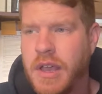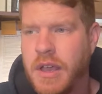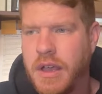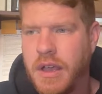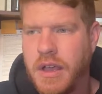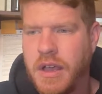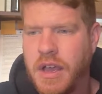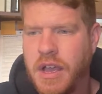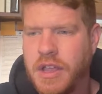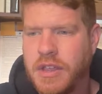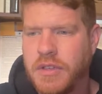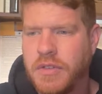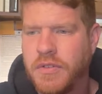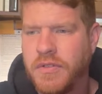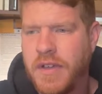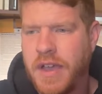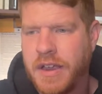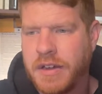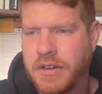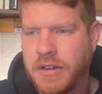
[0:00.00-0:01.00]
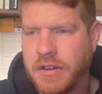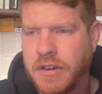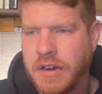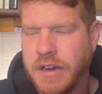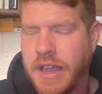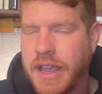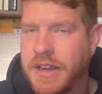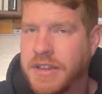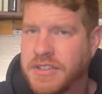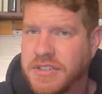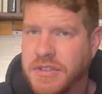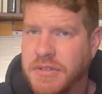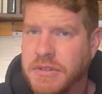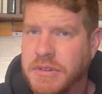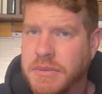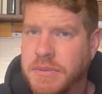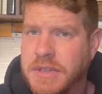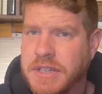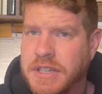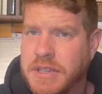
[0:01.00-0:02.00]
U-factor, again, is going
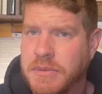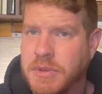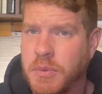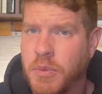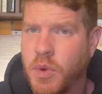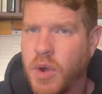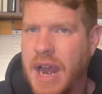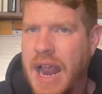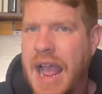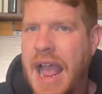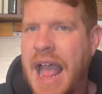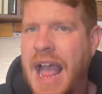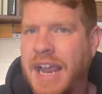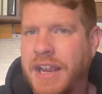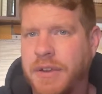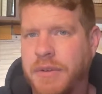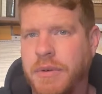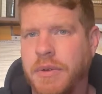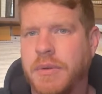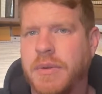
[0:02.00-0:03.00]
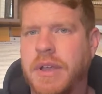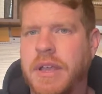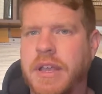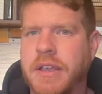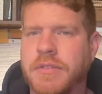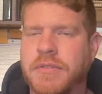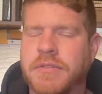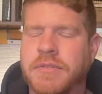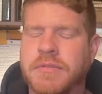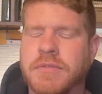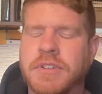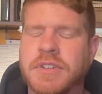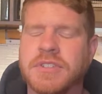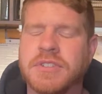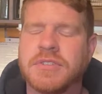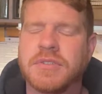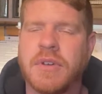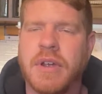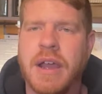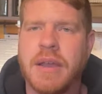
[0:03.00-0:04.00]
to be deemed a more accurate way of
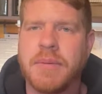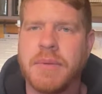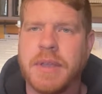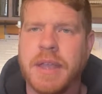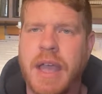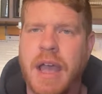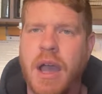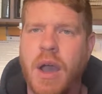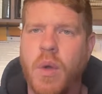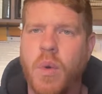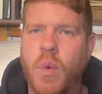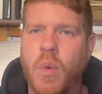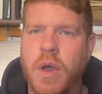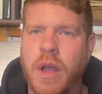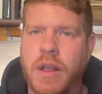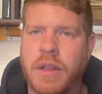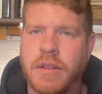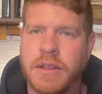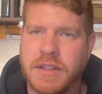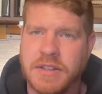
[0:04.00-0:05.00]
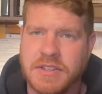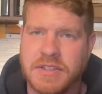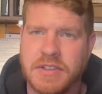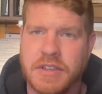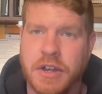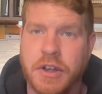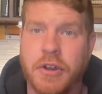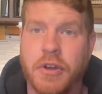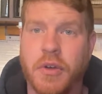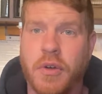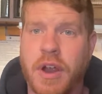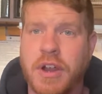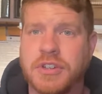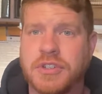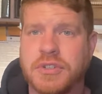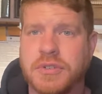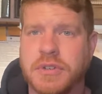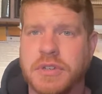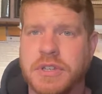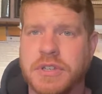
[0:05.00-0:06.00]
describing how well insulated a garage
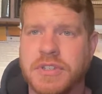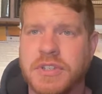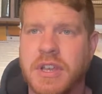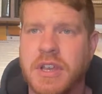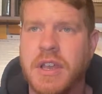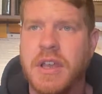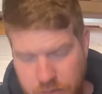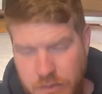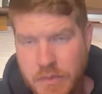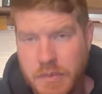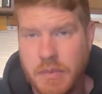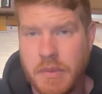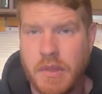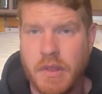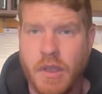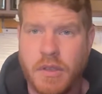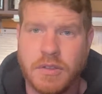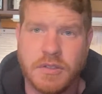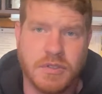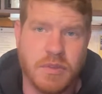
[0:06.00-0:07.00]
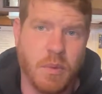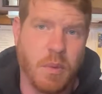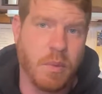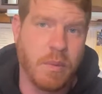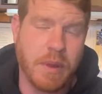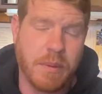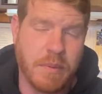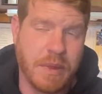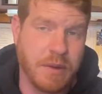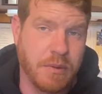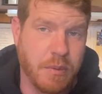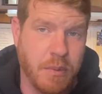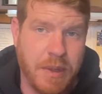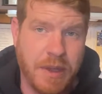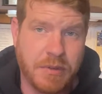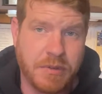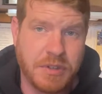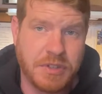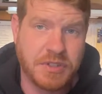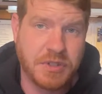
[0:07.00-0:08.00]
door is. So, the
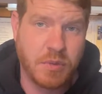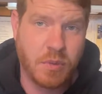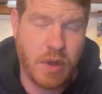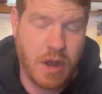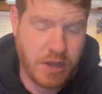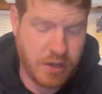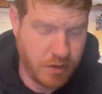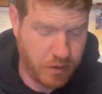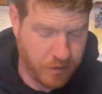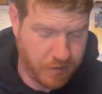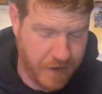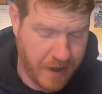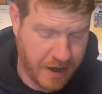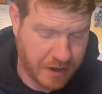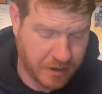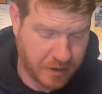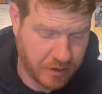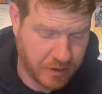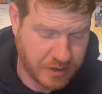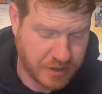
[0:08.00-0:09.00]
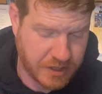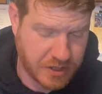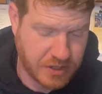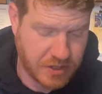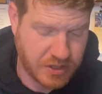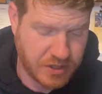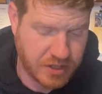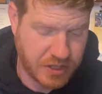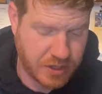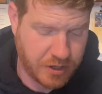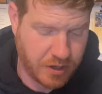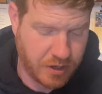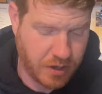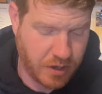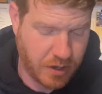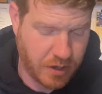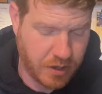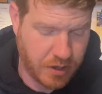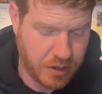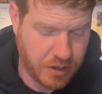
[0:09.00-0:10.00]
main reason why U-factor is
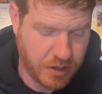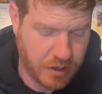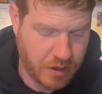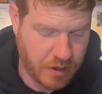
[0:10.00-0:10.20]
considered